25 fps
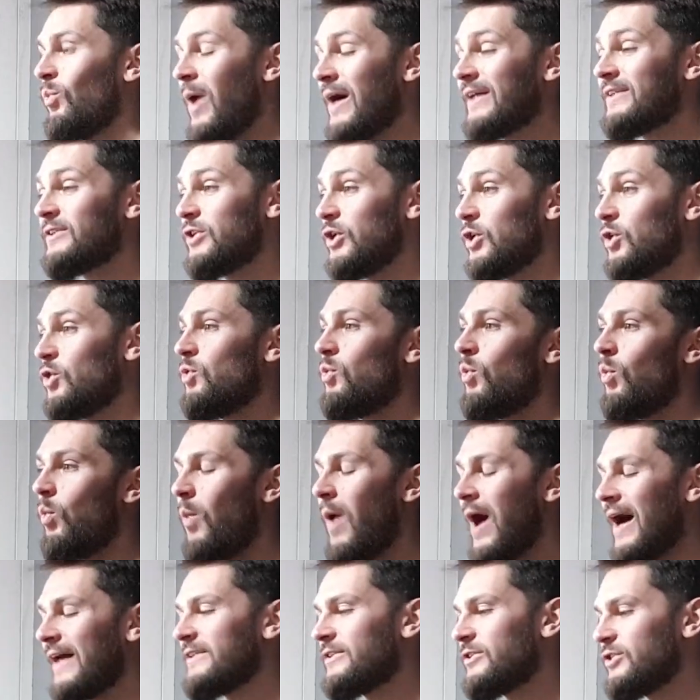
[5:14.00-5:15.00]
One, two,
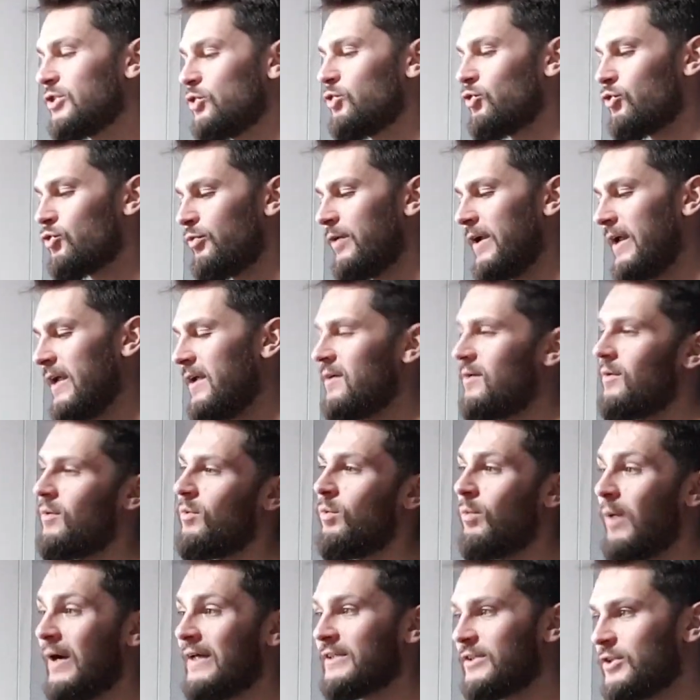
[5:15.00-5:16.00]
one, two, three.
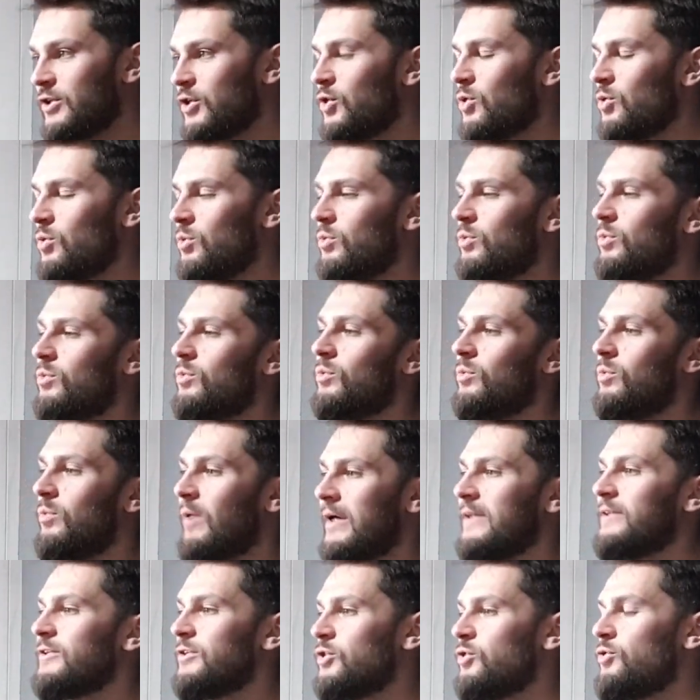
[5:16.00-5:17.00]
One, two,
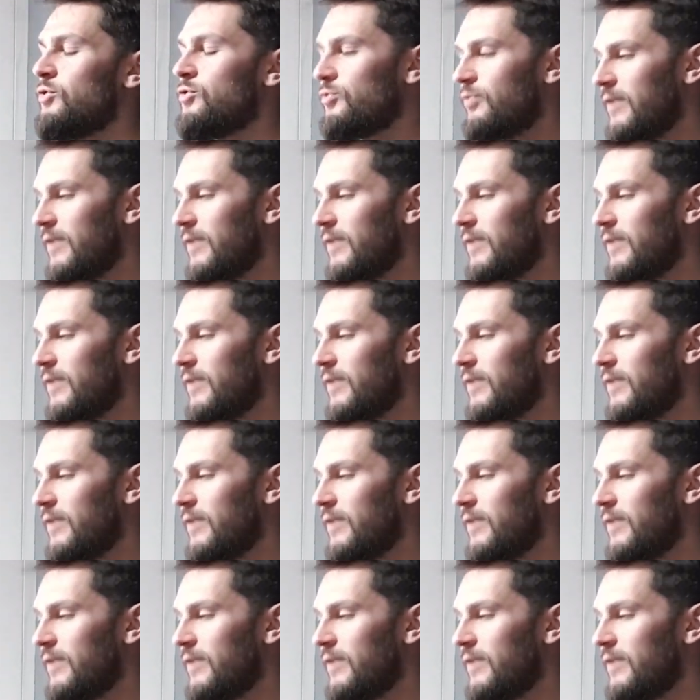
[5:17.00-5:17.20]
one, two,